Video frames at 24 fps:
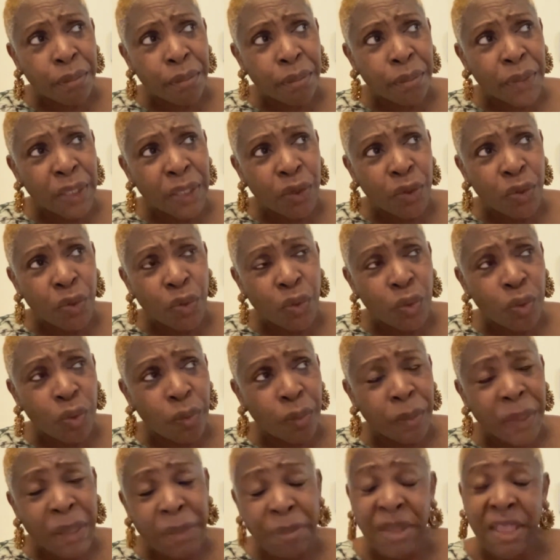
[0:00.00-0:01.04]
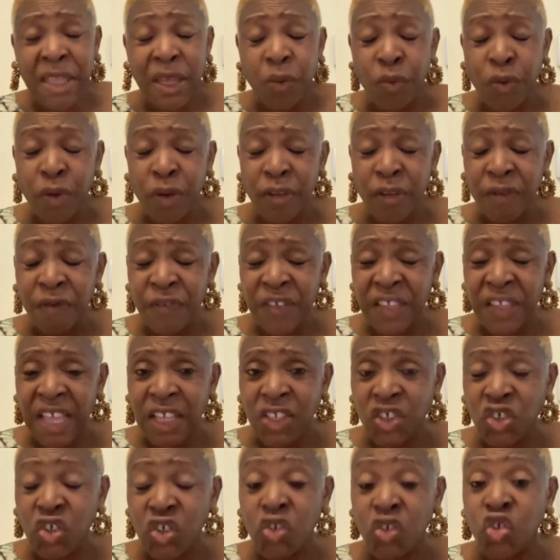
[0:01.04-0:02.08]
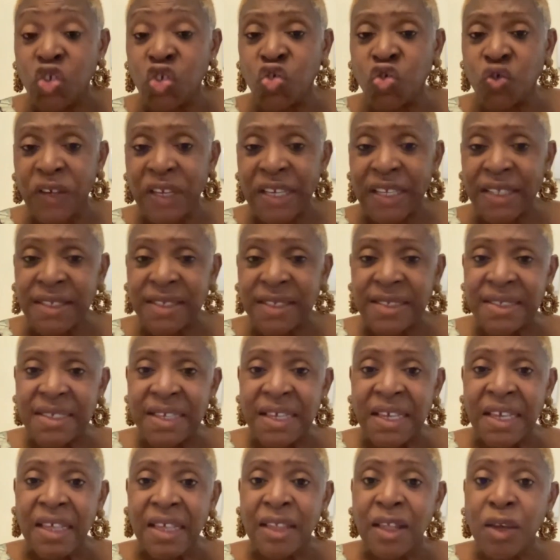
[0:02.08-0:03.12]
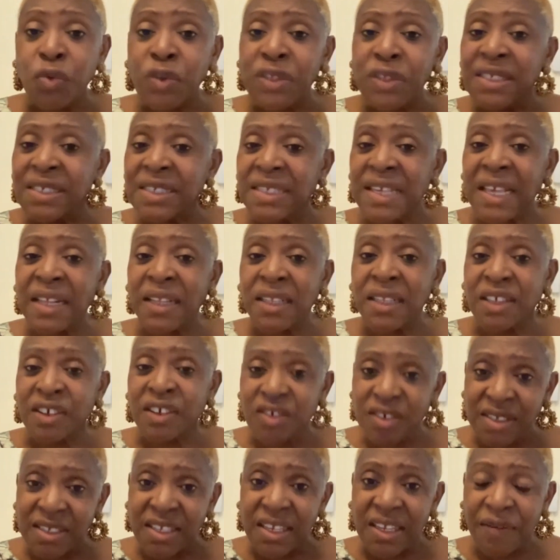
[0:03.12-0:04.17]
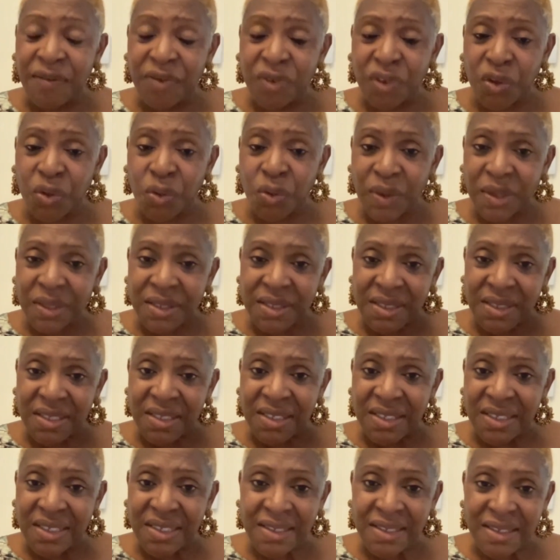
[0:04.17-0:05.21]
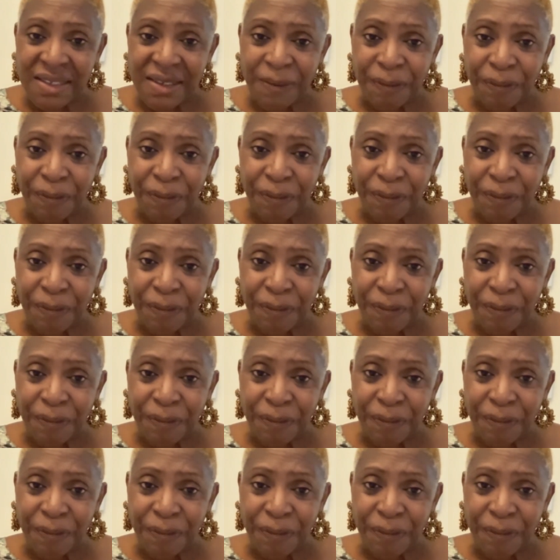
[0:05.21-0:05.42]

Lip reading: maybe they were in financial straits, they would sell their slaves to the West Indies.